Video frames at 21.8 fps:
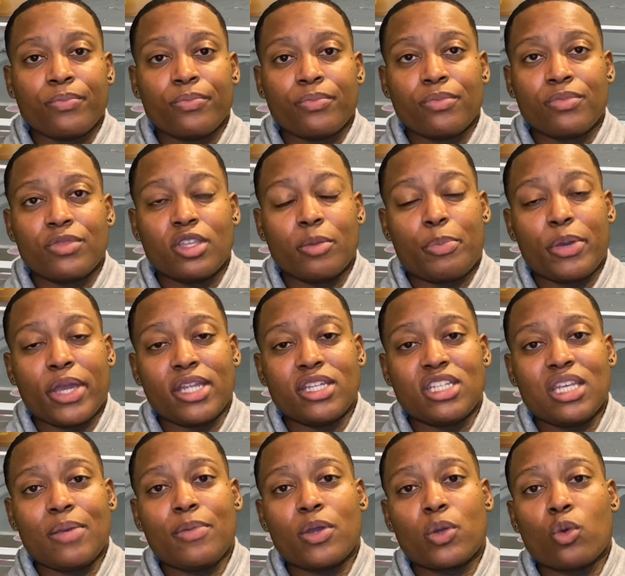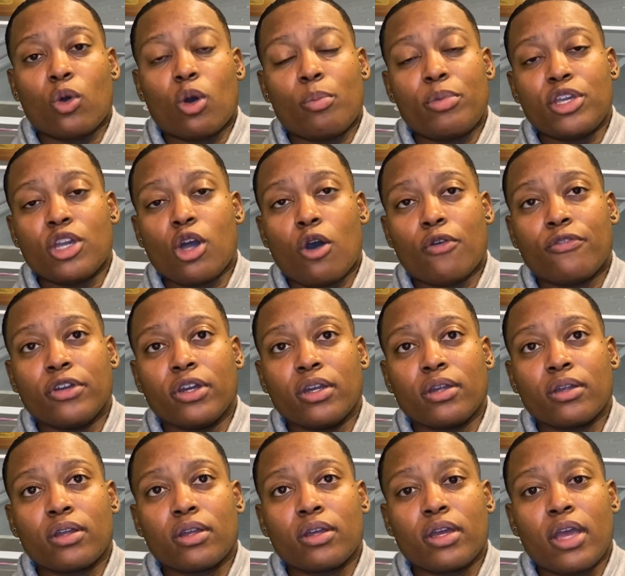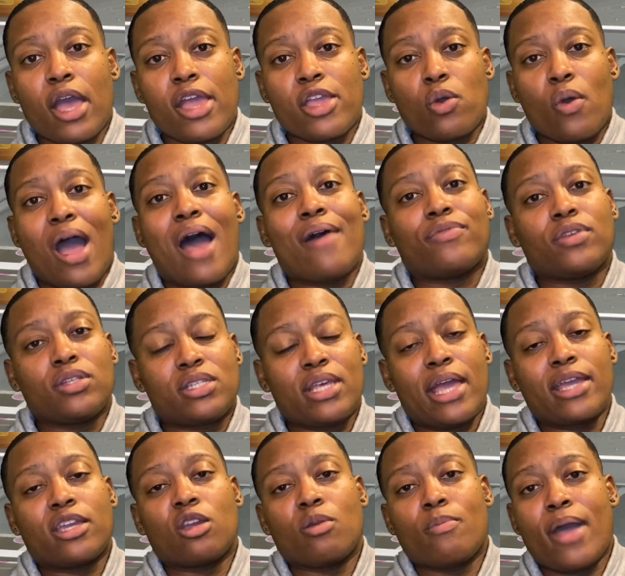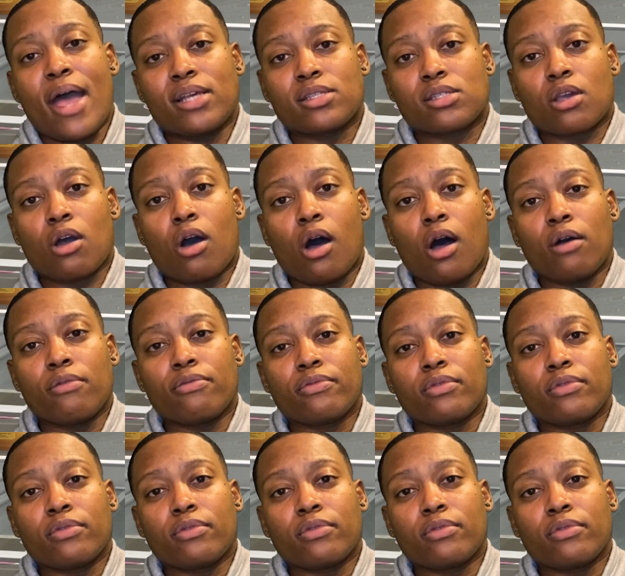the pandemic will be over and you'll have to take your mask off.